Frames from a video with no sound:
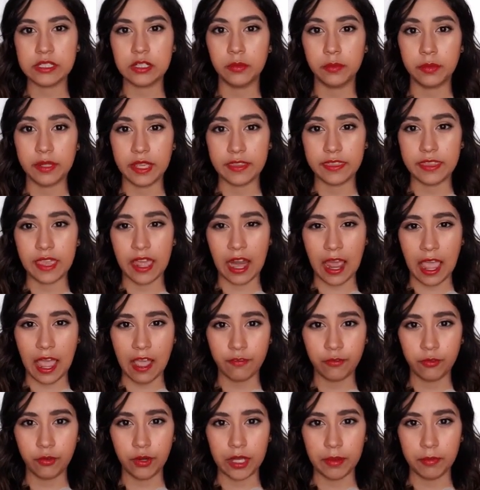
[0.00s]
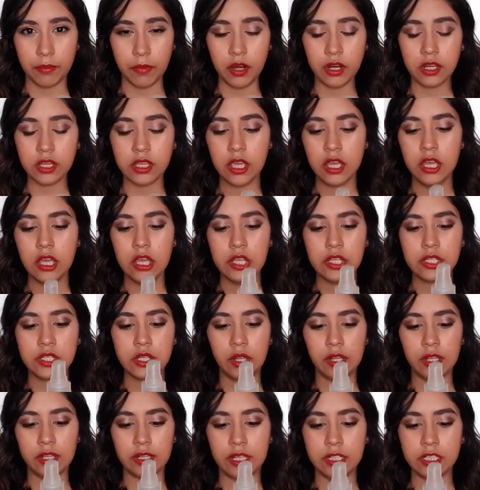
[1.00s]
It'll be at the halfway mark.
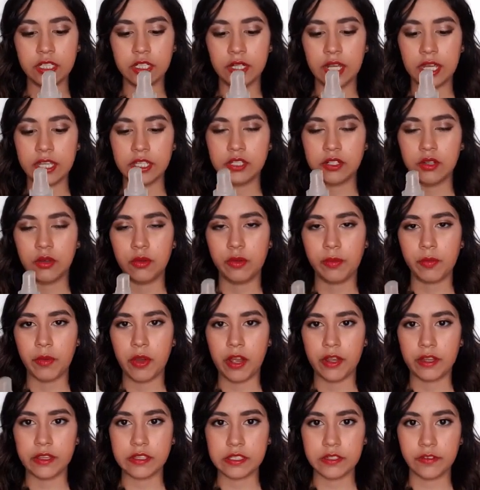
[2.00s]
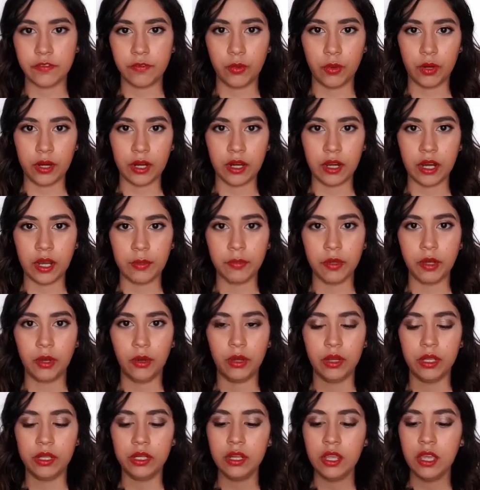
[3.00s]
So I'll let you guys know the progress of where I'm
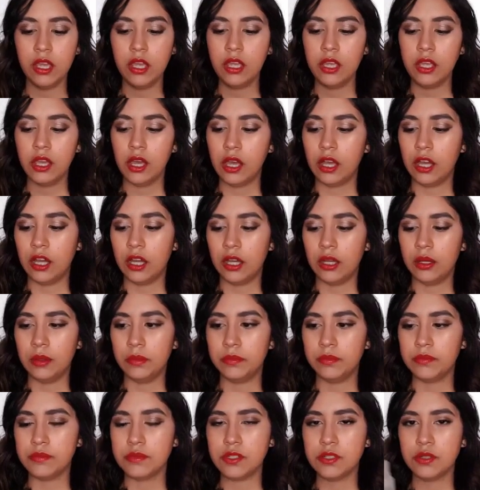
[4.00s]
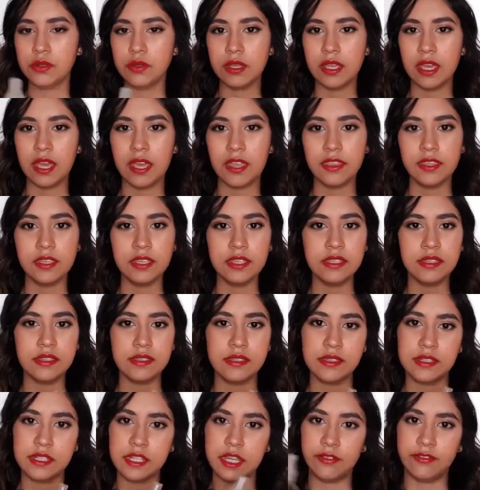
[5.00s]
going. So yeah,
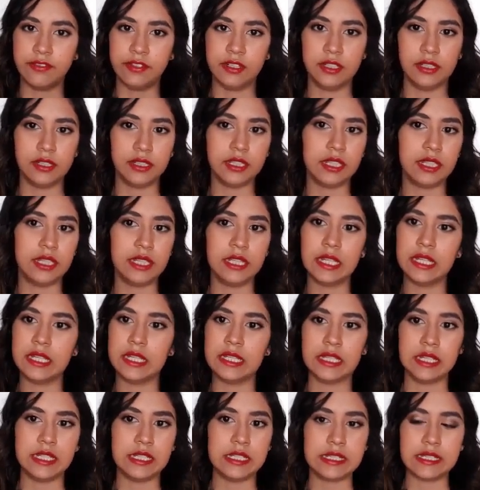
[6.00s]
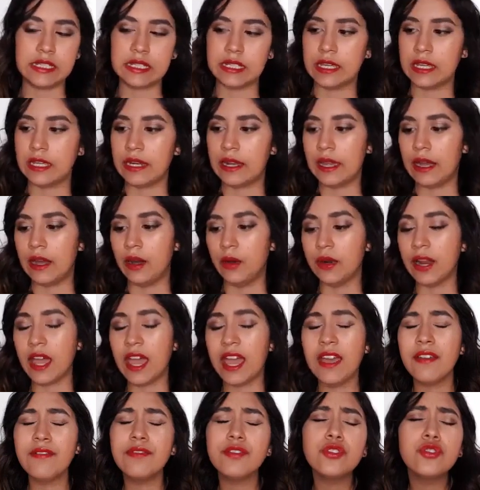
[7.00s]
this definitely needs to get out. I
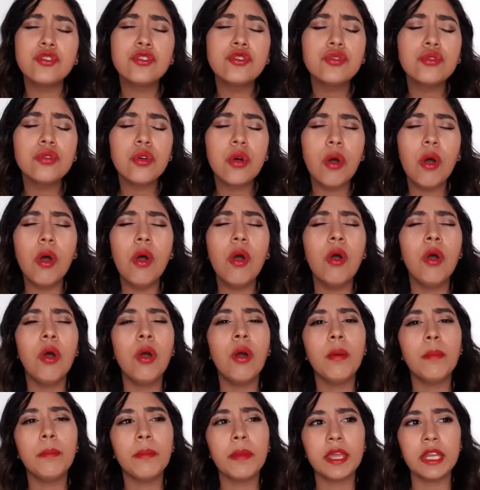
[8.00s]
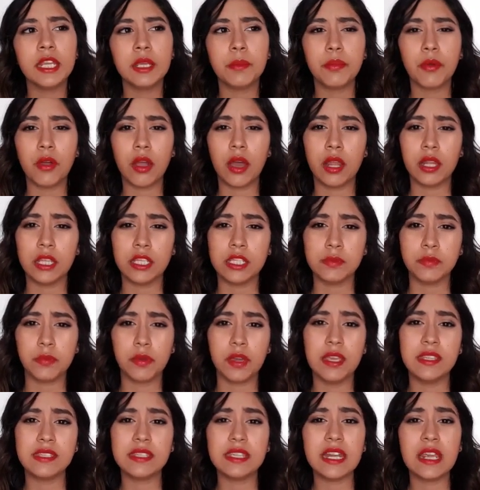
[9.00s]
have so many body
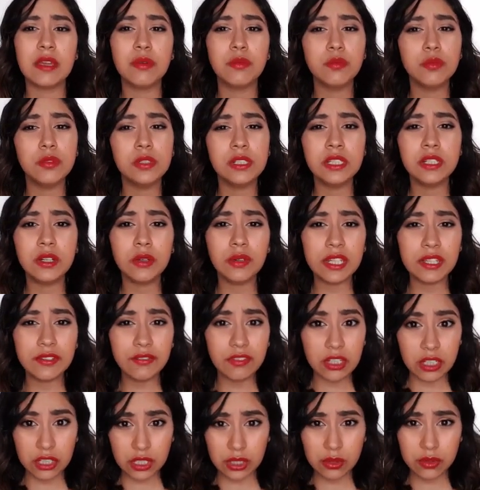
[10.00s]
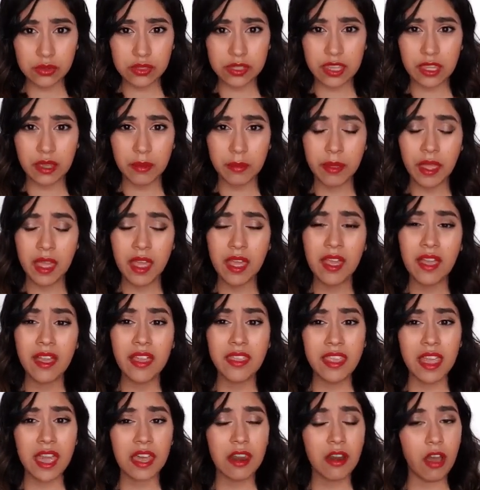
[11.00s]
sprays and I really don't even use them
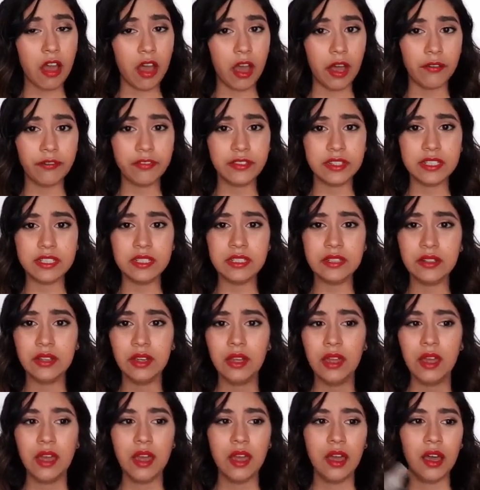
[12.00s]
that often.